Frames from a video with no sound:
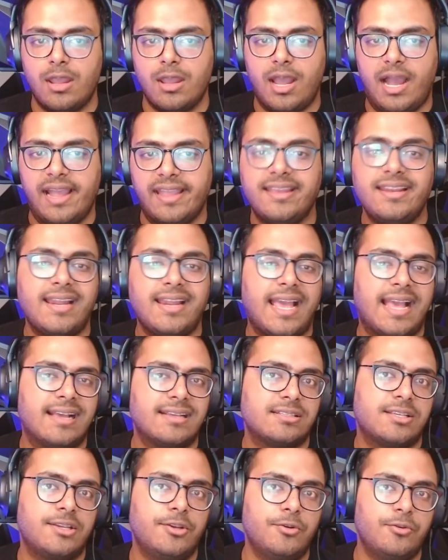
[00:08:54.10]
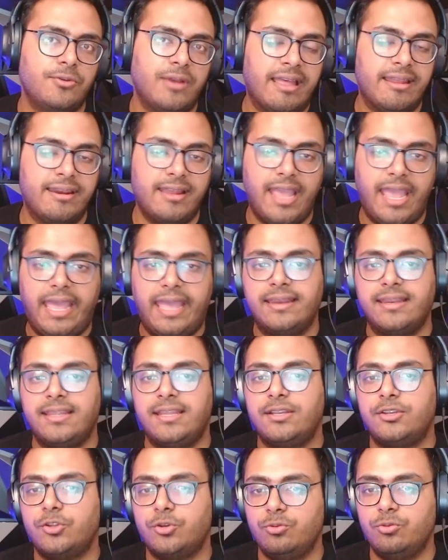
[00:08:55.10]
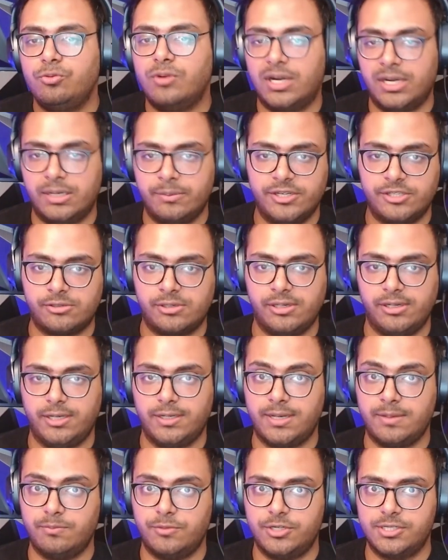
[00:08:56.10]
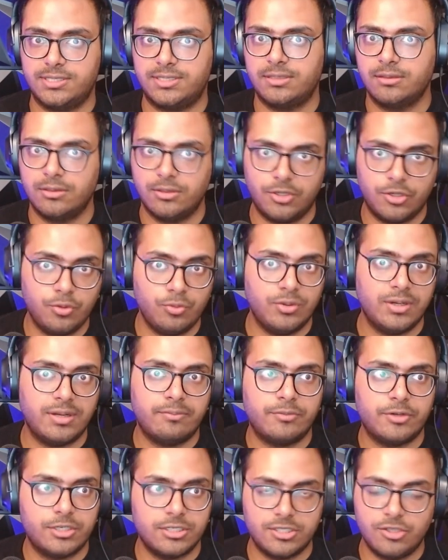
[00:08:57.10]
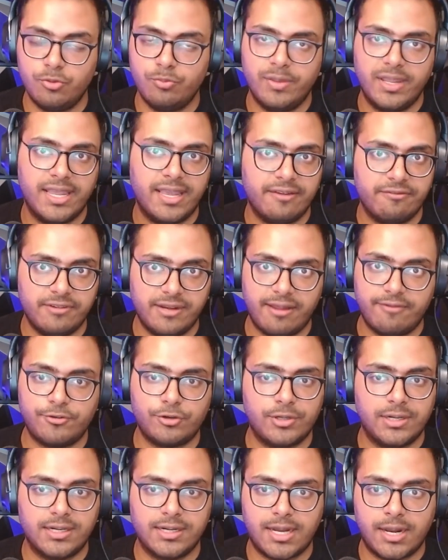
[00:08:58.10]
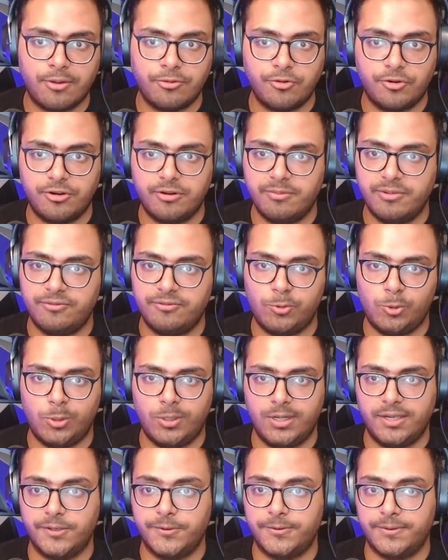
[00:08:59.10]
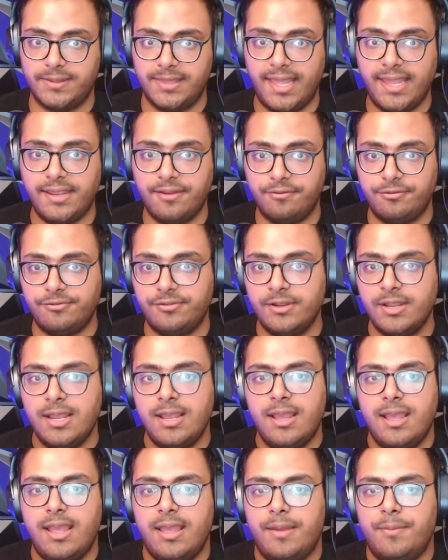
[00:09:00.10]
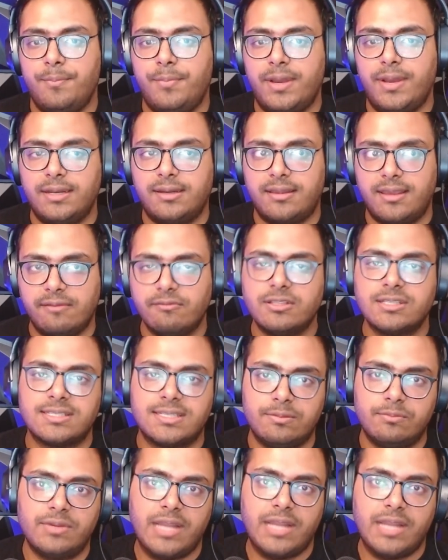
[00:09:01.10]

I can ask you to add any two arbitrary numbers, two numbers you may have never encountered before in your life, but given some